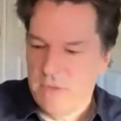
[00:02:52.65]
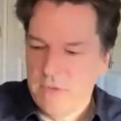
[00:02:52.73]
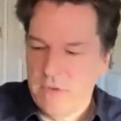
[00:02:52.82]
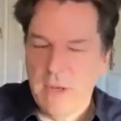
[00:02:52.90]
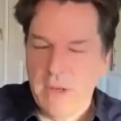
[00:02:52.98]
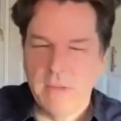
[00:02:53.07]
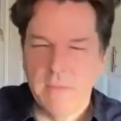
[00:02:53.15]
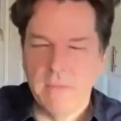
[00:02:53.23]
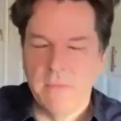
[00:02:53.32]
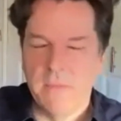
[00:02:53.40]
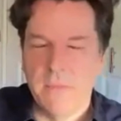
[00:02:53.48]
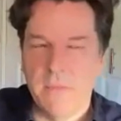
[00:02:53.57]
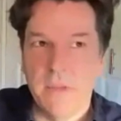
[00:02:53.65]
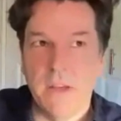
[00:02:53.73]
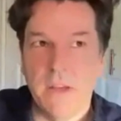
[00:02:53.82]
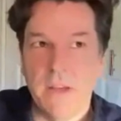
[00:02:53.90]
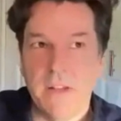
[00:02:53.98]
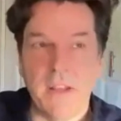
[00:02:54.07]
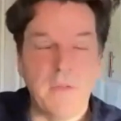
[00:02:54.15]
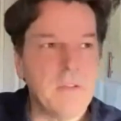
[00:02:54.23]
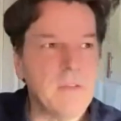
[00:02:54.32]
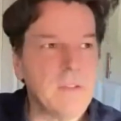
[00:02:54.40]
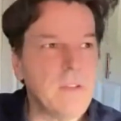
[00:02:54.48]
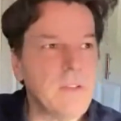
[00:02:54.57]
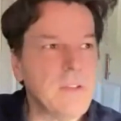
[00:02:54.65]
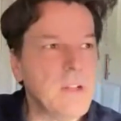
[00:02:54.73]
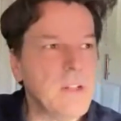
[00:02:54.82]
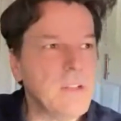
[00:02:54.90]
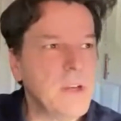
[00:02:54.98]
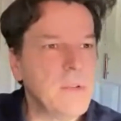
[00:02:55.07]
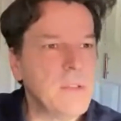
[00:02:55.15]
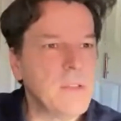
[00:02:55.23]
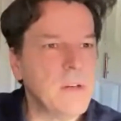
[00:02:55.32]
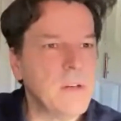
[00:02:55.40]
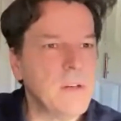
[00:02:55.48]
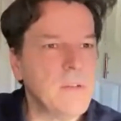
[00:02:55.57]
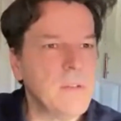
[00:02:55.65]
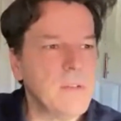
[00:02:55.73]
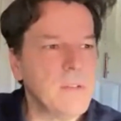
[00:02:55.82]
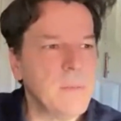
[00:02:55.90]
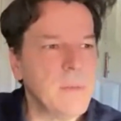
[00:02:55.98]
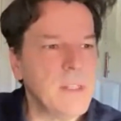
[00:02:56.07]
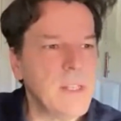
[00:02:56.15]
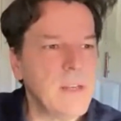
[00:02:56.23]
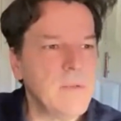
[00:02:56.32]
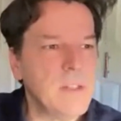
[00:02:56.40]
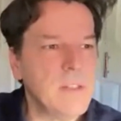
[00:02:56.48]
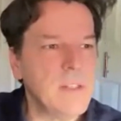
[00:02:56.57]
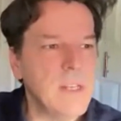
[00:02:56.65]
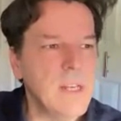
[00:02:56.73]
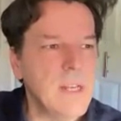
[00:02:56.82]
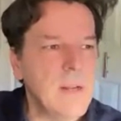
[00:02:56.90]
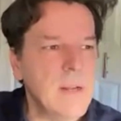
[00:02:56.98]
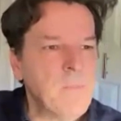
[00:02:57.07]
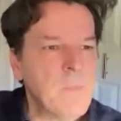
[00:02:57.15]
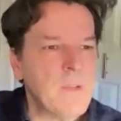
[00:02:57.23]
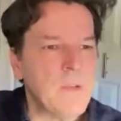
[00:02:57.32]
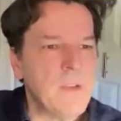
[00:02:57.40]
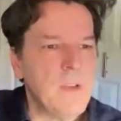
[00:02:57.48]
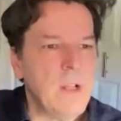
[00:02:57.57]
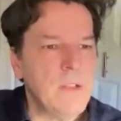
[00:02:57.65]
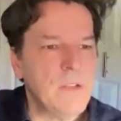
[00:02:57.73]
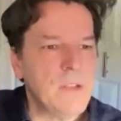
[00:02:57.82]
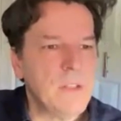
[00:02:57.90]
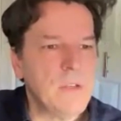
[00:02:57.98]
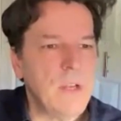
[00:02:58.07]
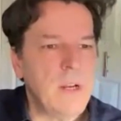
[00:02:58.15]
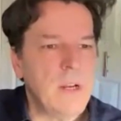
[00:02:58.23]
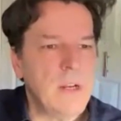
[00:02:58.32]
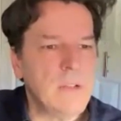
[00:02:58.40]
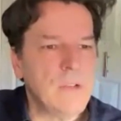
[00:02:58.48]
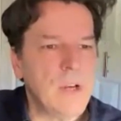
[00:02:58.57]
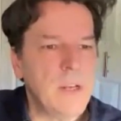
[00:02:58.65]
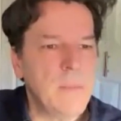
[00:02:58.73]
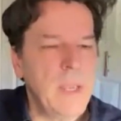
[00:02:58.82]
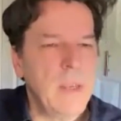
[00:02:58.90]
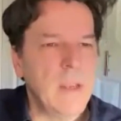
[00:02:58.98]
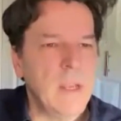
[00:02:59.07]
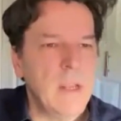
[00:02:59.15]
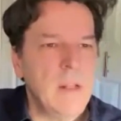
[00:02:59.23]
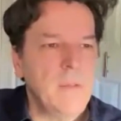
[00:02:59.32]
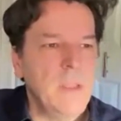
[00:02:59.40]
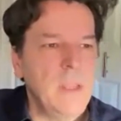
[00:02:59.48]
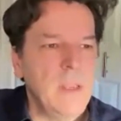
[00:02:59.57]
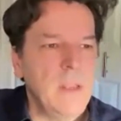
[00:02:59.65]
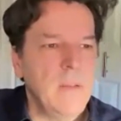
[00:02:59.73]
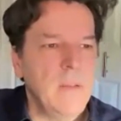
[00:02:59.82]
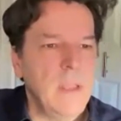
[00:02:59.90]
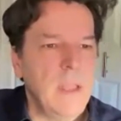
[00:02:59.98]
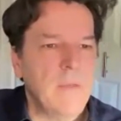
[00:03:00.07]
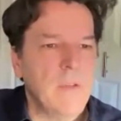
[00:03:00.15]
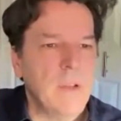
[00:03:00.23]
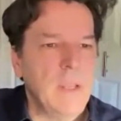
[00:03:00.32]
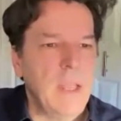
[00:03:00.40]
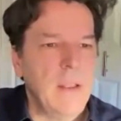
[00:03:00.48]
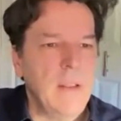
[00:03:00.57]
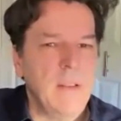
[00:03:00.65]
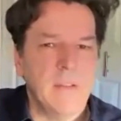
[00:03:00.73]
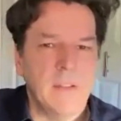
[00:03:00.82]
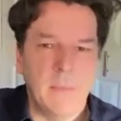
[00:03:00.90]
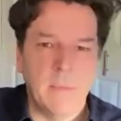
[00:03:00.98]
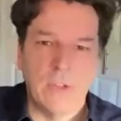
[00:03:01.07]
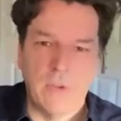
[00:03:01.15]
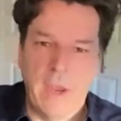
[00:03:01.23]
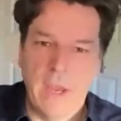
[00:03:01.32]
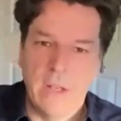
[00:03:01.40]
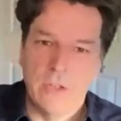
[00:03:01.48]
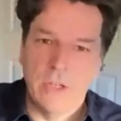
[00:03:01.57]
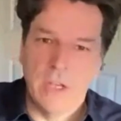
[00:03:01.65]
There was a great definition of sociology I once heard somebody say, which is sociologists try to make the everyday seem strange